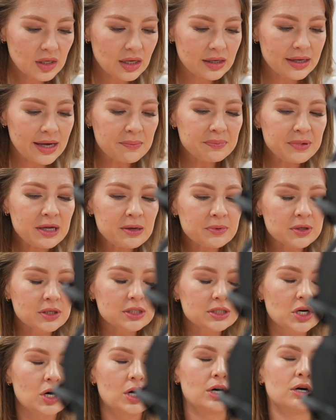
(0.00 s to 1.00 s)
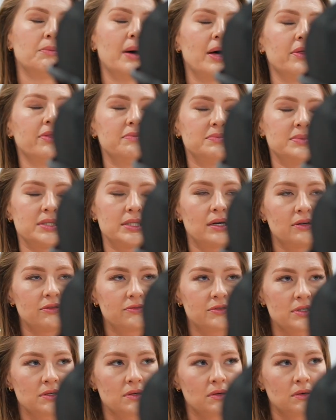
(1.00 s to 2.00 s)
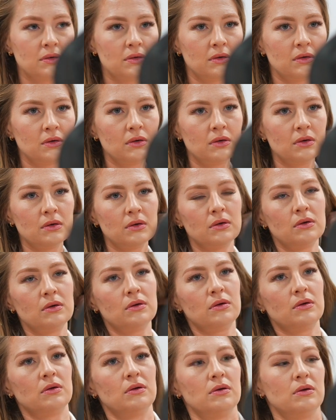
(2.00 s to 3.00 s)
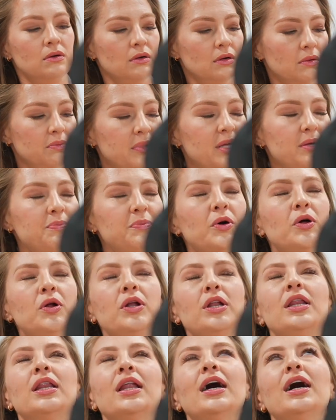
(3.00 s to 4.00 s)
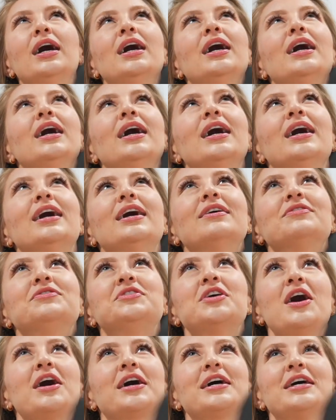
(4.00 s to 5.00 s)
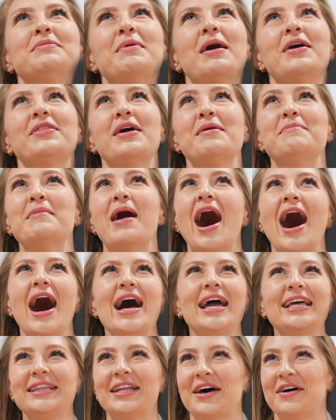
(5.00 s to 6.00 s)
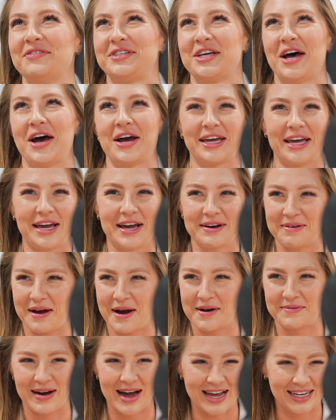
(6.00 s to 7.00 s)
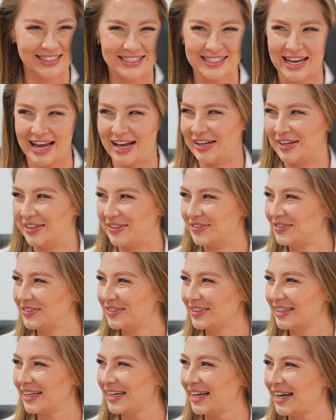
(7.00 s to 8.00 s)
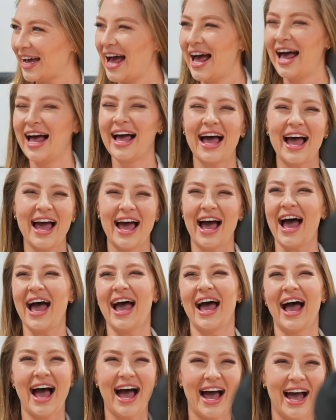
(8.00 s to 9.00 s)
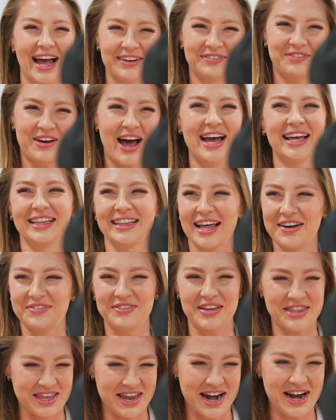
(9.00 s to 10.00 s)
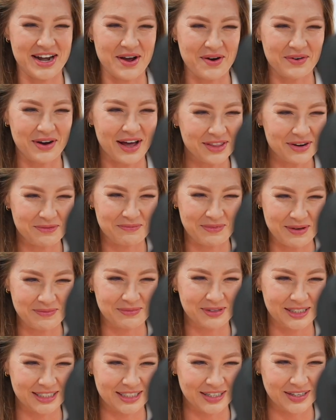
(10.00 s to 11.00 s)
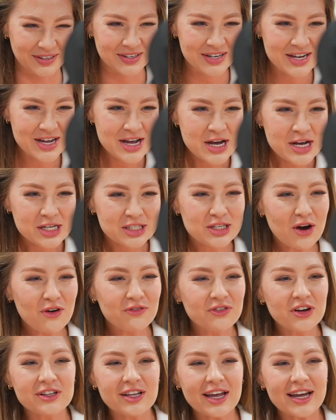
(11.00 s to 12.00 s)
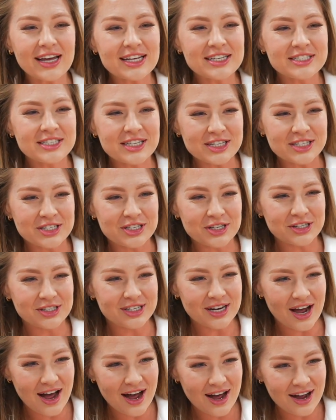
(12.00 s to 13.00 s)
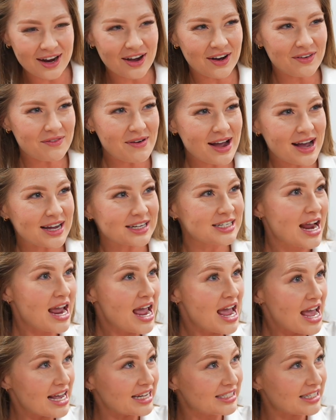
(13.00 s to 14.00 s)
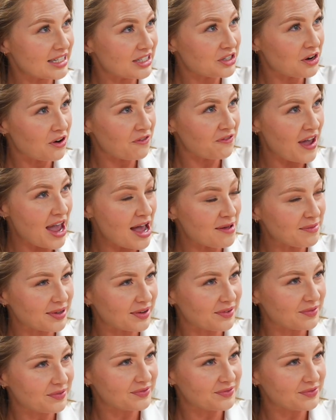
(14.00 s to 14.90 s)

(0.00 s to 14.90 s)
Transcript: Get people to talk about themselves. People love talking about them. I love talking about myself. If I love it, then I know other people do. So if you're like, "Is this your dog? Oh my gosh, is this your family?"